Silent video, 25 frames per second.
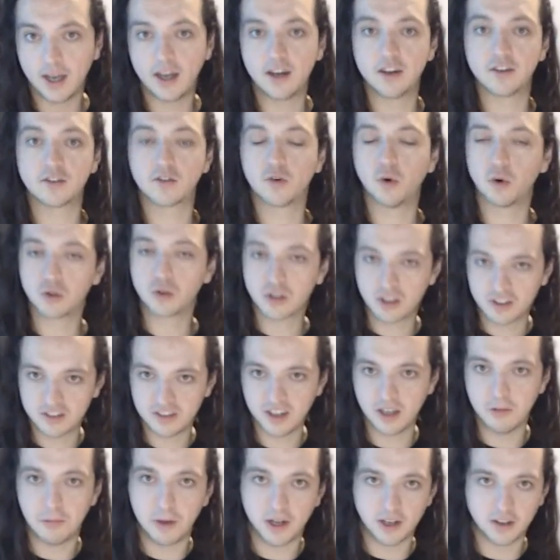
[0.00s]
it is called the
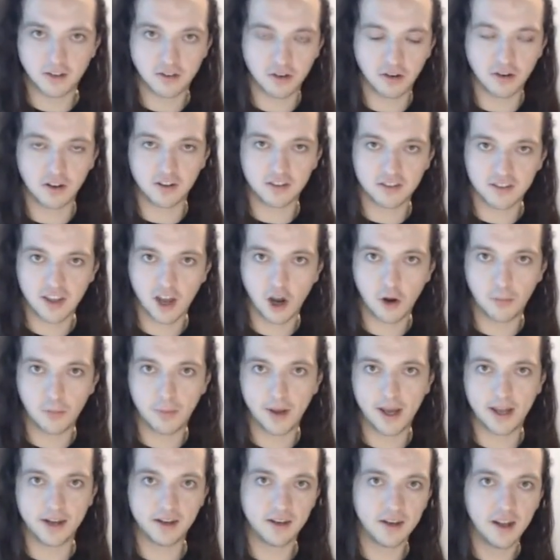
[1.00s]
C pentatonic scale
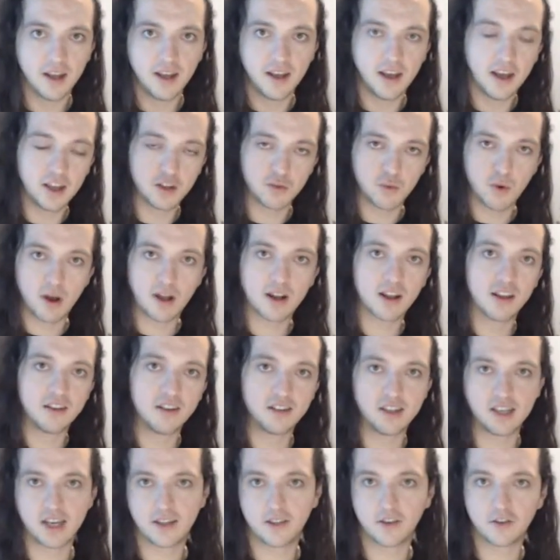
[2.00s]
pattern, as well as
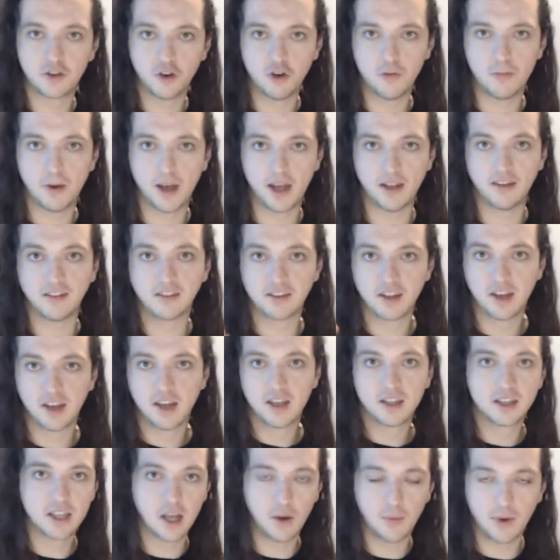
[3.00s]
the other two patterns
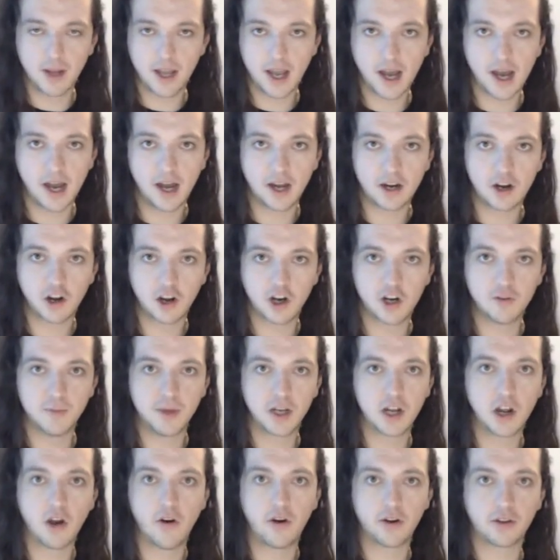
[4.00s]
that we are going to be
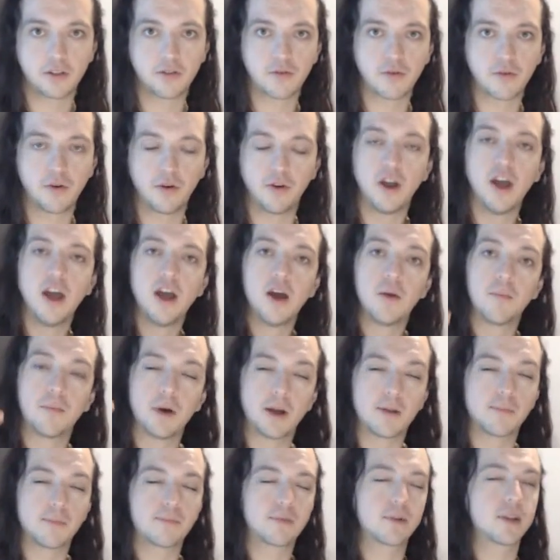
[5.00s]
going through.
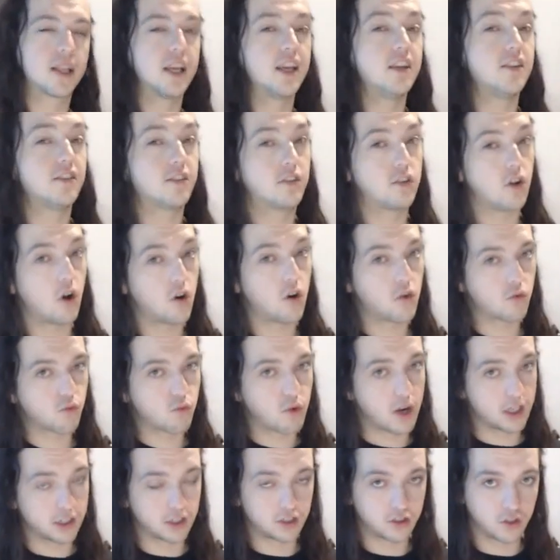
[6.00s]
But please don't
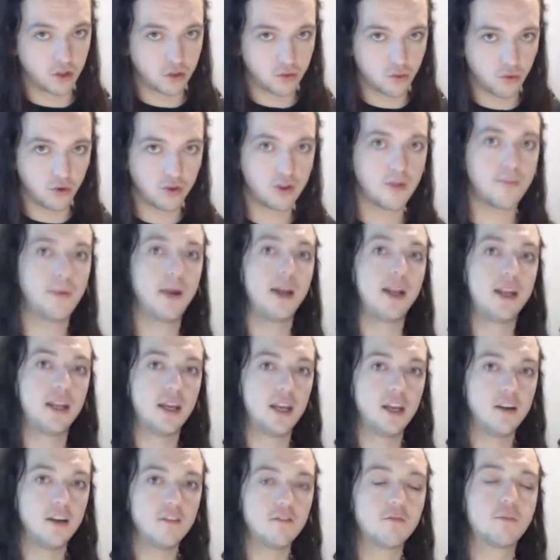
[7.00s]
rush through the
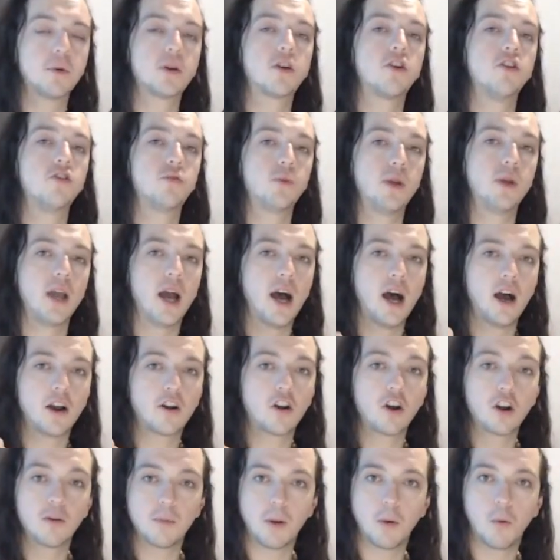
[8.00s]
PDF because we are
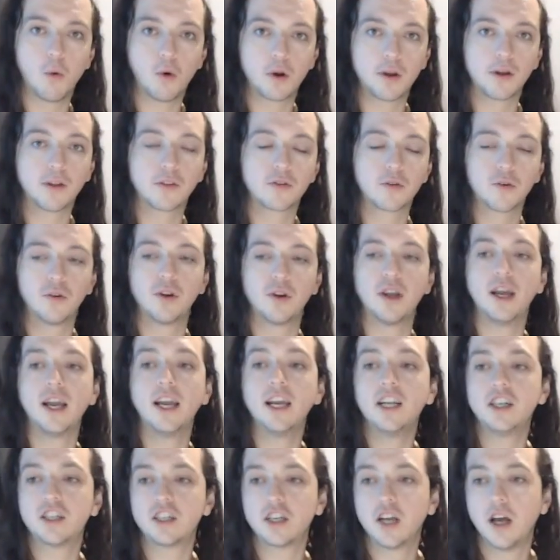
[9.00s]
going to be walking through
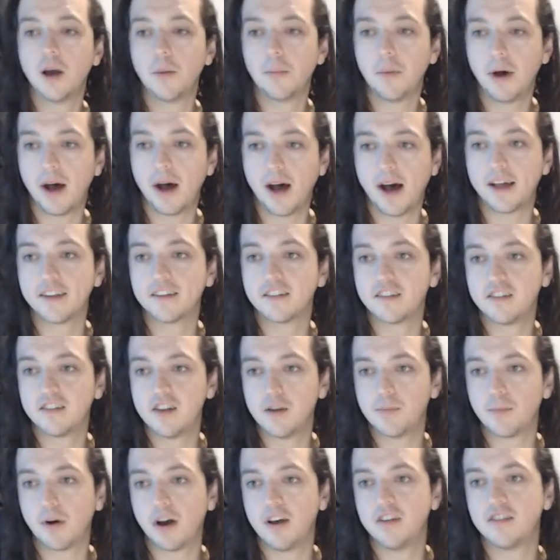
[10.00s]
each part
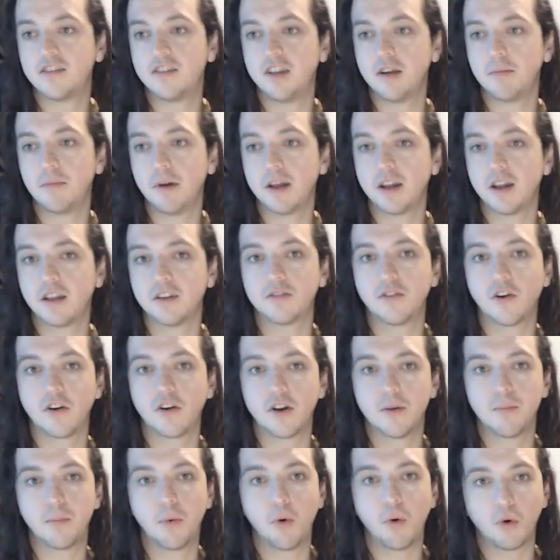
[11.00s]
step by step, and it's very
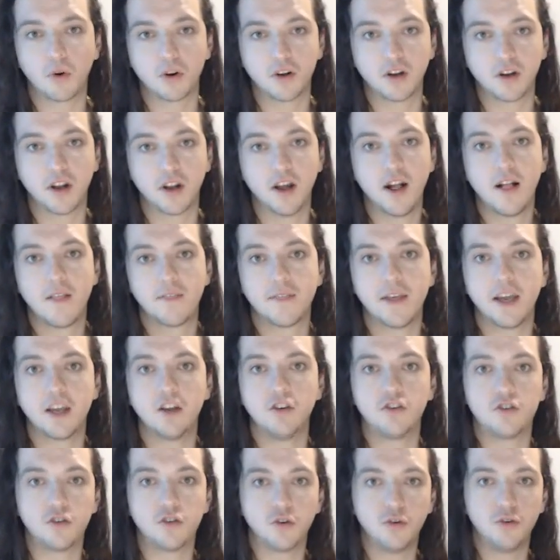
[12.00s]
important that
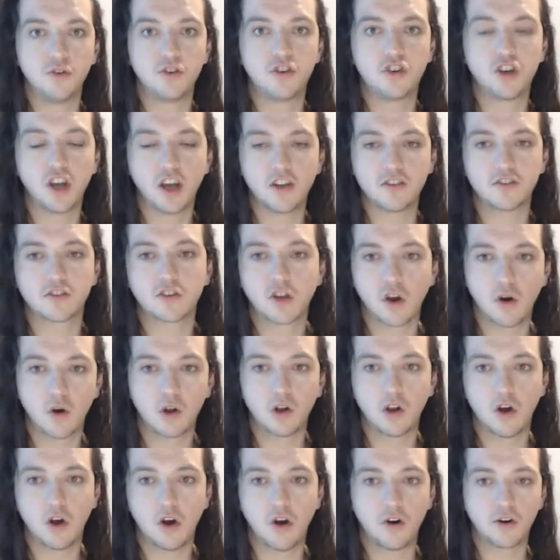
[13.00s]
you do just go
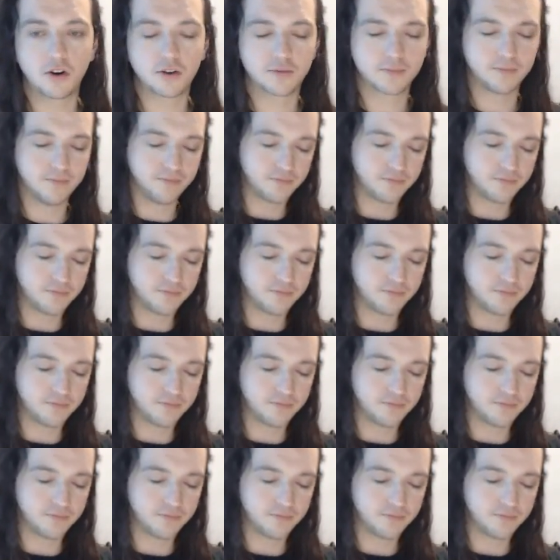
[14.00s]
along